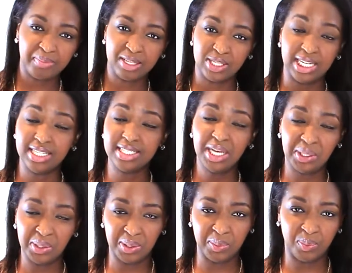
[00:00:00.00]
So I didn't tell
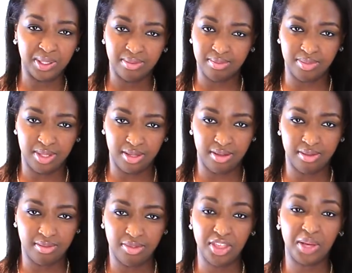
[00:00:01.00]
Logan what the
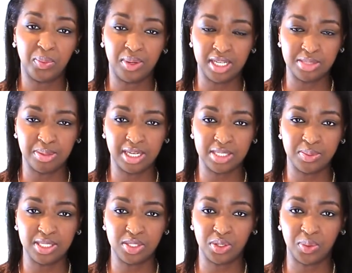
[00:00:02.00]
thing was because we
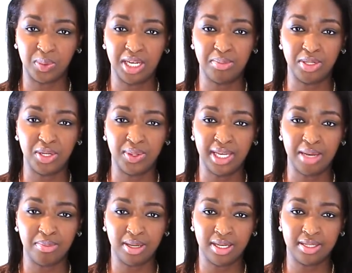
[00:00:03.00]
still don't want him to know
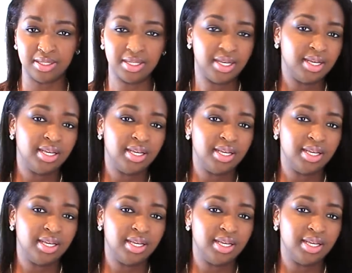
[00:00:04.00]
yet, because